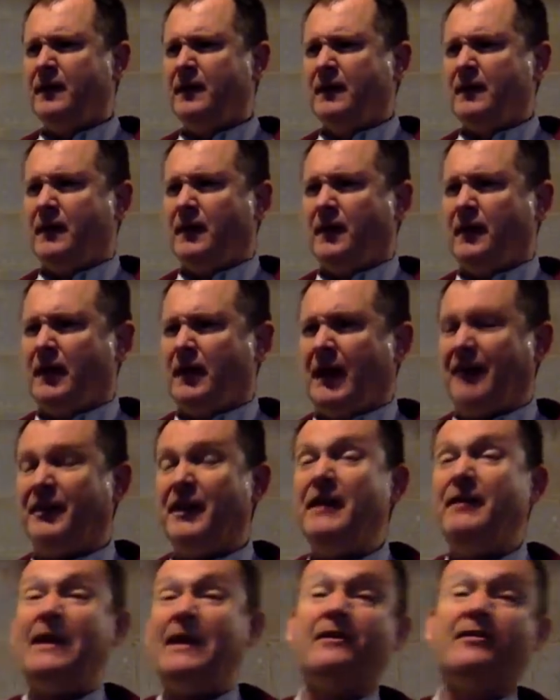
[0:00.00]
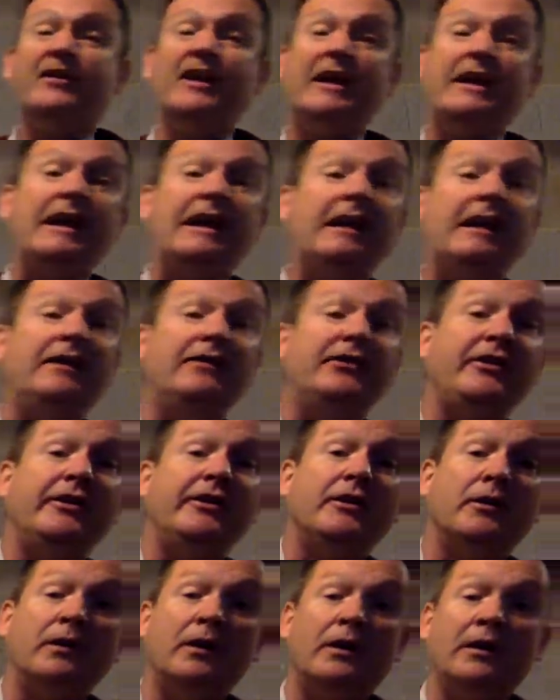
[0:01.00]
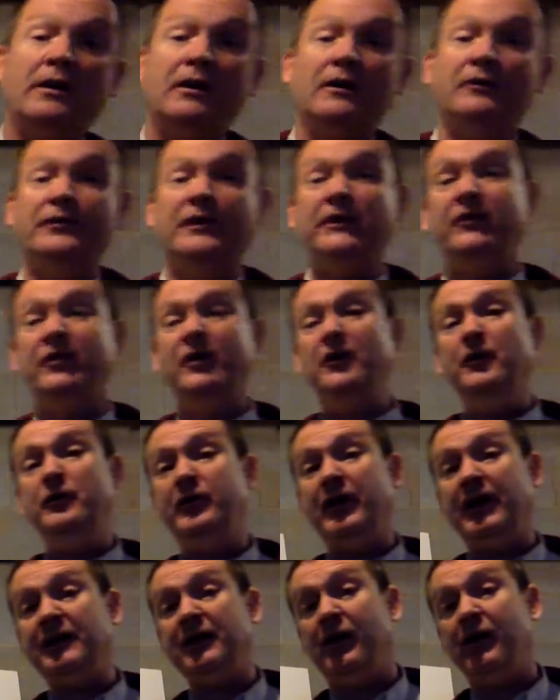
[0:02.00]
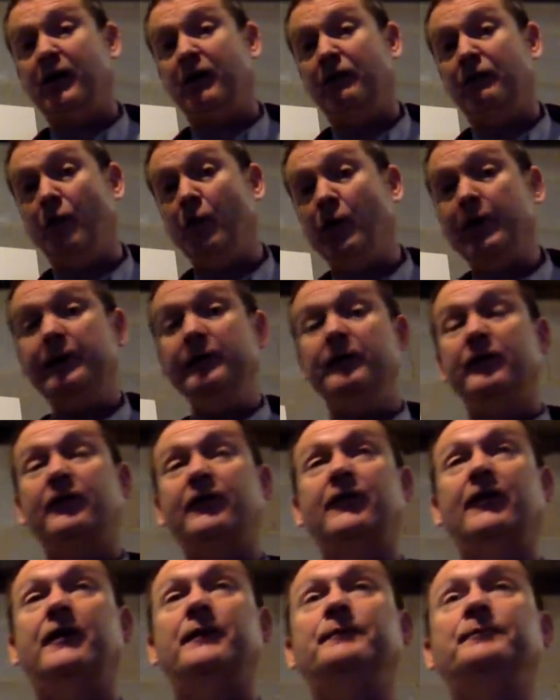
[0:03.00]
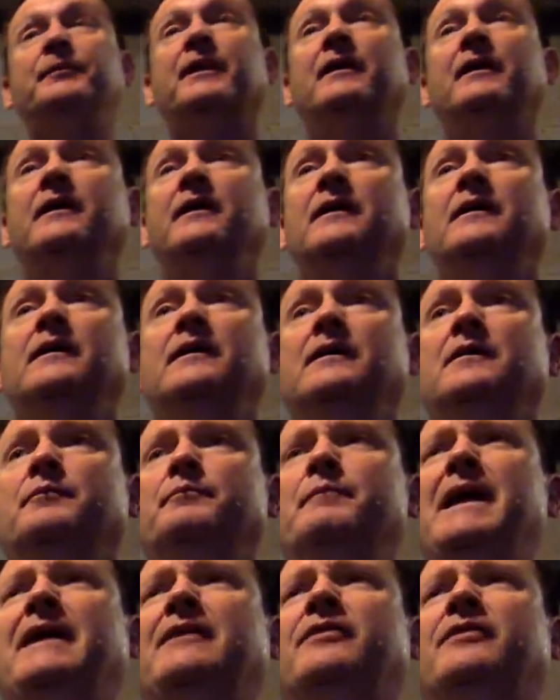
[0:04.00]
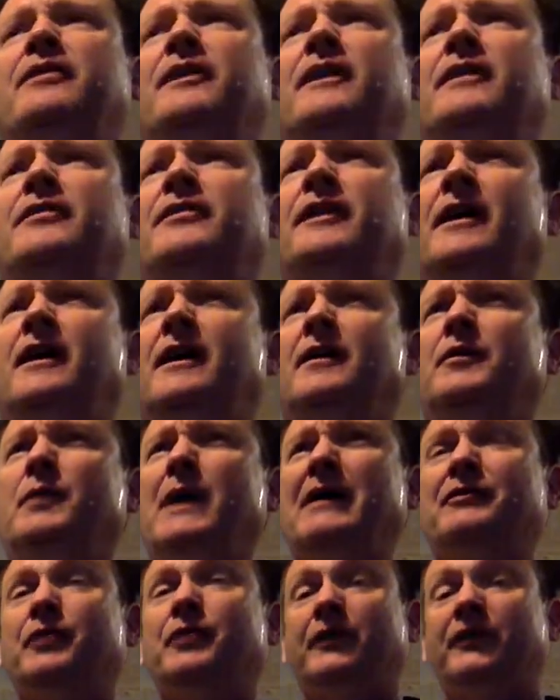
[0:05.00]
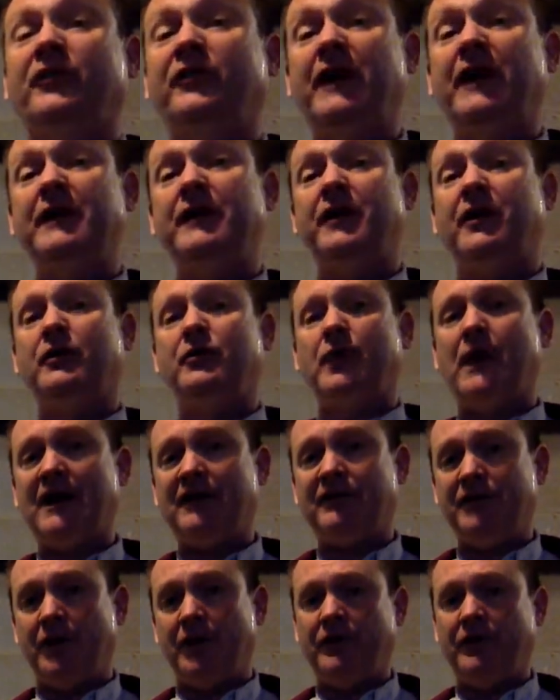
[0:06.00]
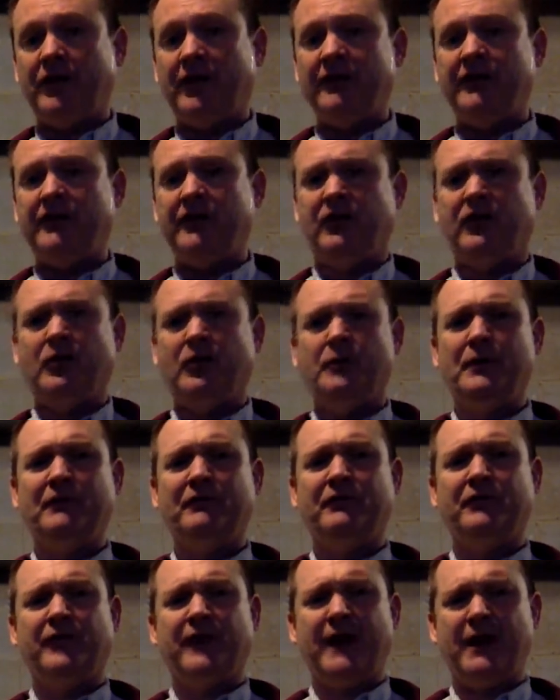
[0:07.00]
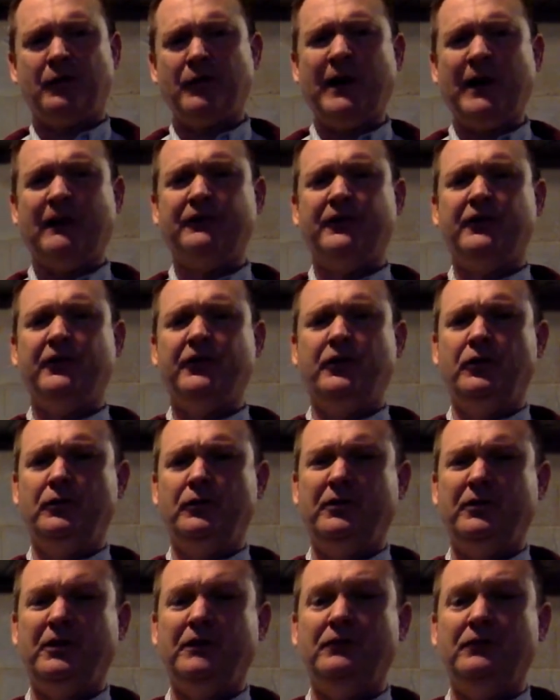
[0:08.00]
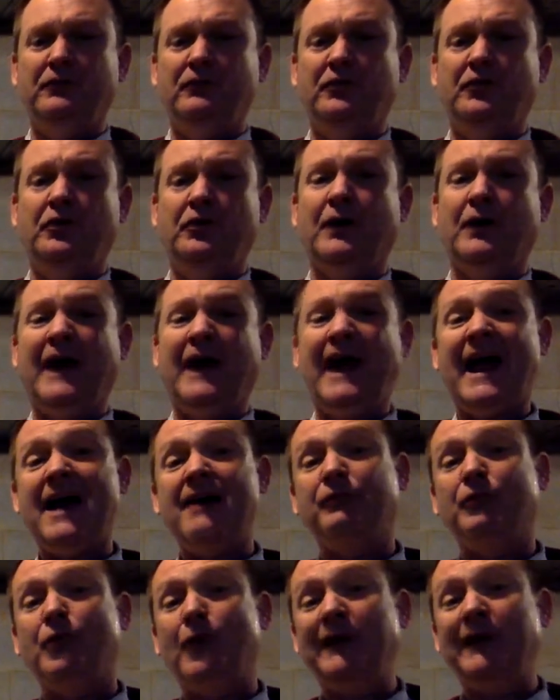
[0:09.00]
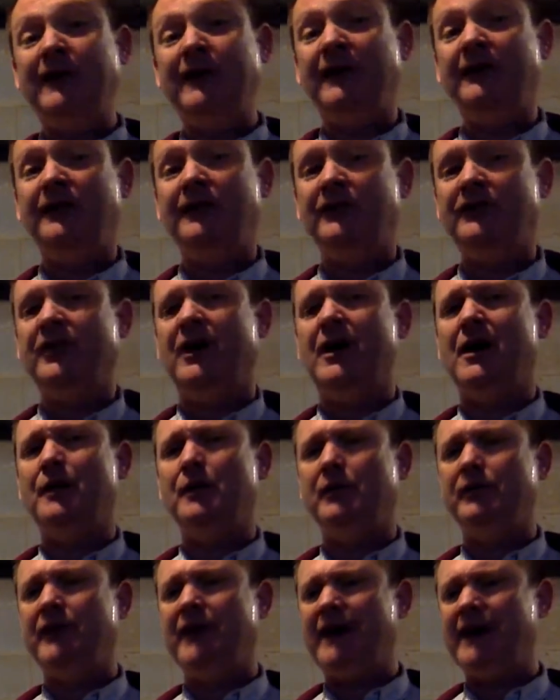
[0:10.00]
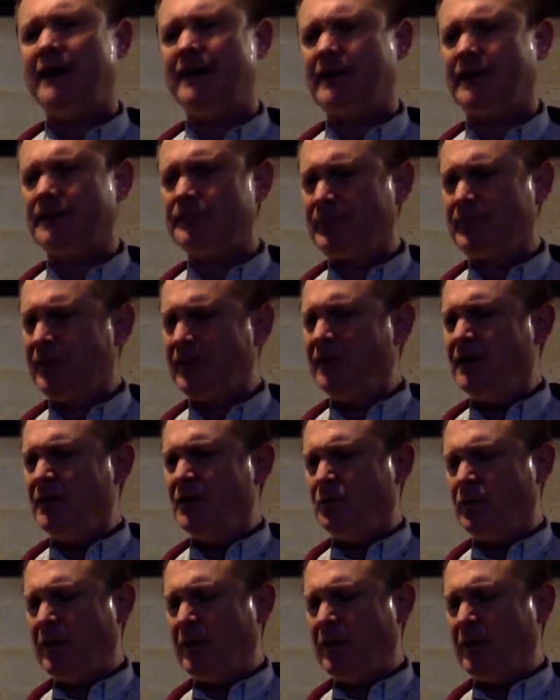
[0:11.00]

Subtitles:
I think that's the easier of the two. Deadlock avoidance makes us, we have to extend our graph notation a little bit for that. We have to do a halfway decent job of that. We